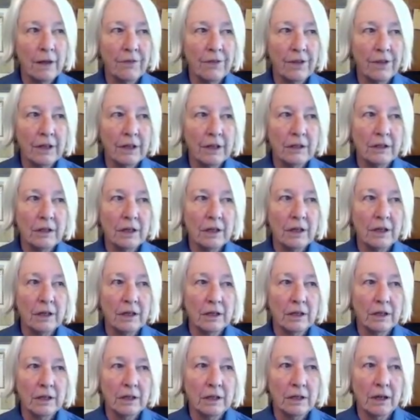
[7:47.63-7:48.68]
And then
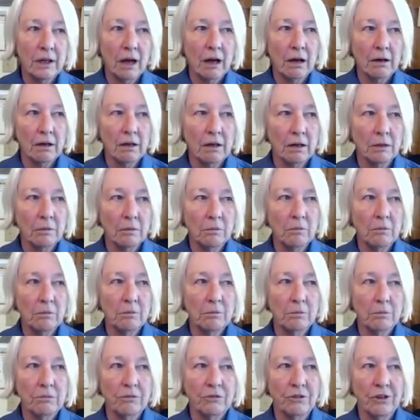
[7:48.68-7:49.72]
in
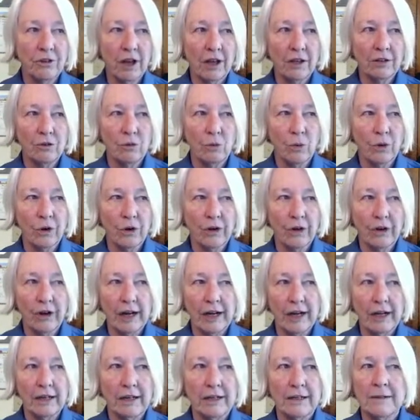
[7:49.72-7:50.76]

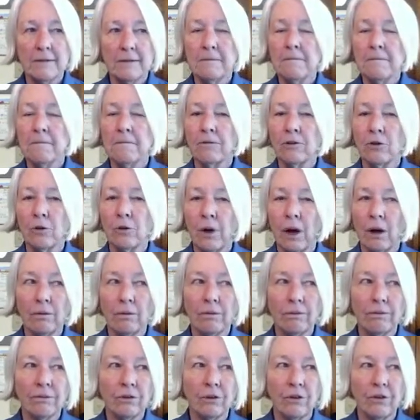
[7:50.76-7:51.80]
January
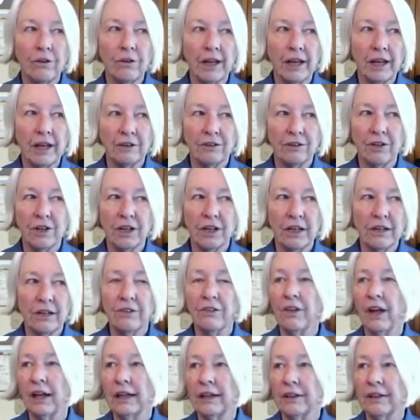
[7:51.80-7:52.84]
12th to the
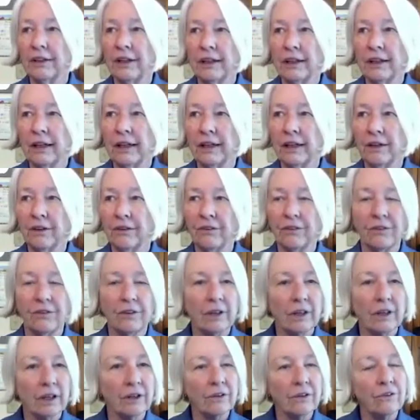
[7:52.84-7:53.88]
18th,
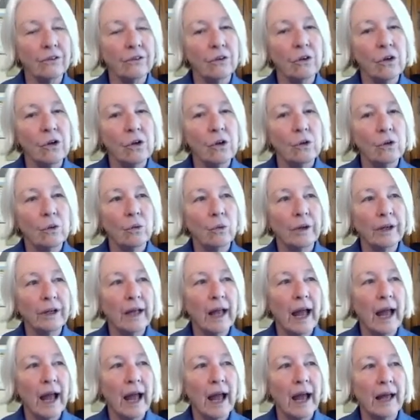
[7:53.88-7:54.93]
1986,
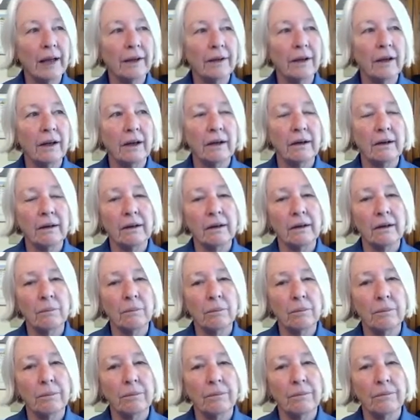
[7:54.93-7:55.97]
we had
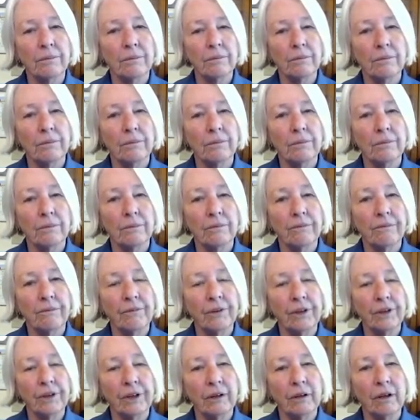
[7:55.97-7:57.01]

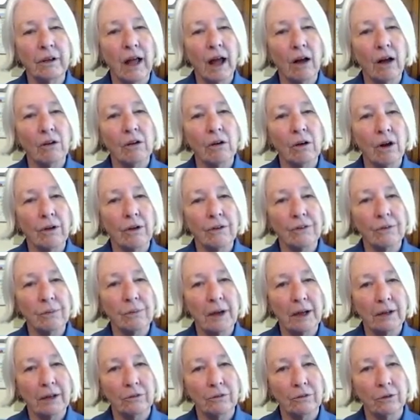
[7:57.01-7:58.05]
Fetal Alcohol
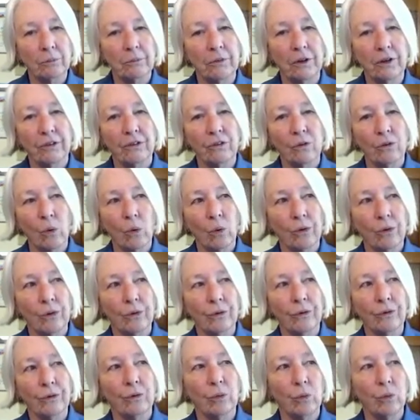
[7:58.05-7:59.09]
Spectrum
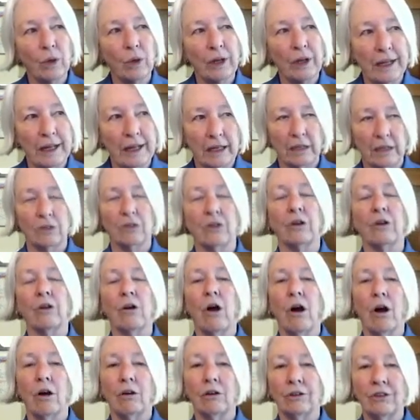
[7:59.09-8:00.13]
Disorders Week to
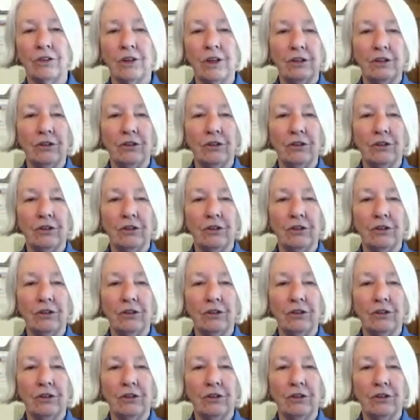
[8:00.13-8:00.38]
call